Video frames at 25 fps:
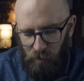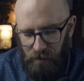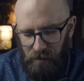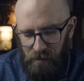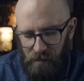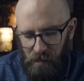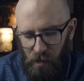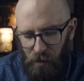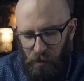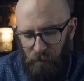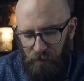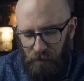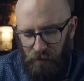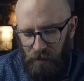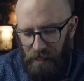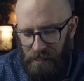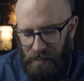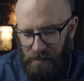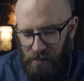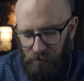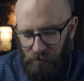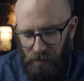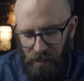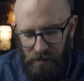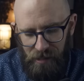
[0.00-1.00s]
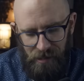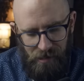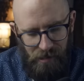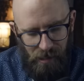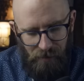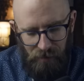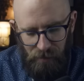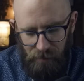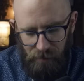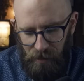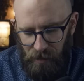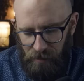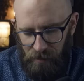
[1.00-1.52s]
With the Circleville letter writer
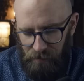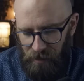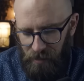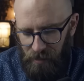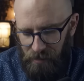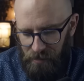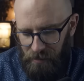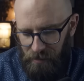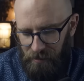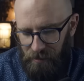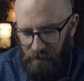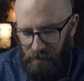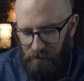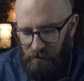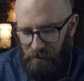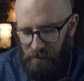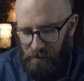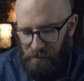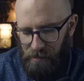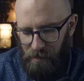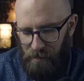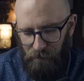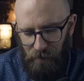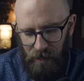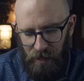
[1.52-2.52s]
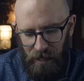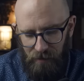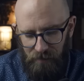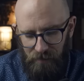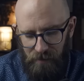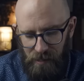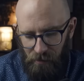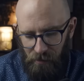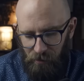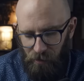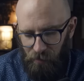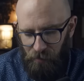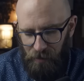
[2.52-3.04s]
safely behind bars, you'd think that his campaign of
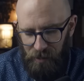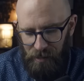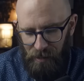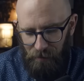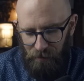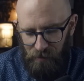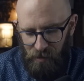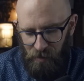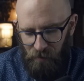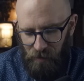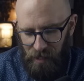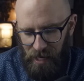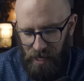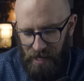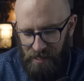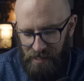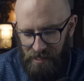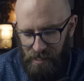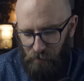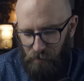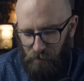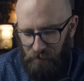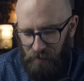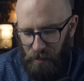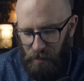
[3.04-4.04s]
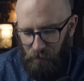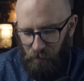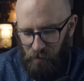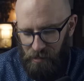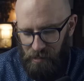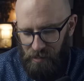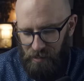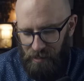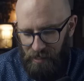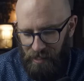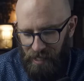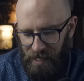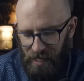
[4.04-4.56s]
terror would come to an end. However, that
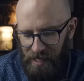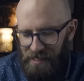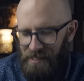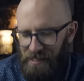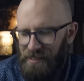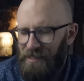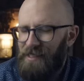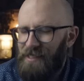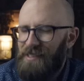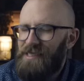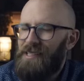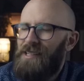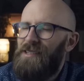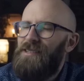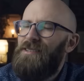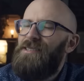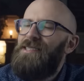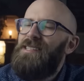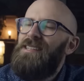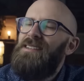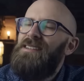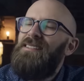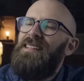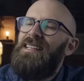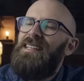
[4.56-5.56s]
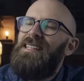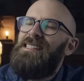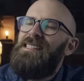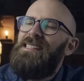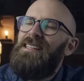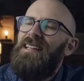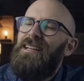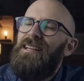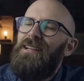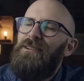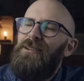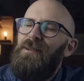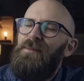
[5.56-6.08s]
wasn't the case. Oh, don't do this.
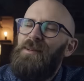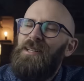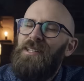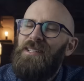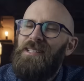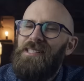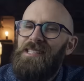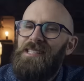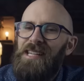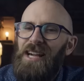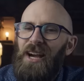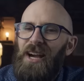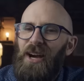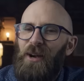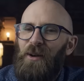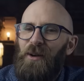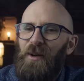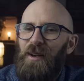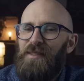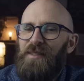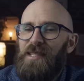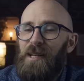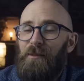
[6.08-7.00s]
Like, criminals, yo, if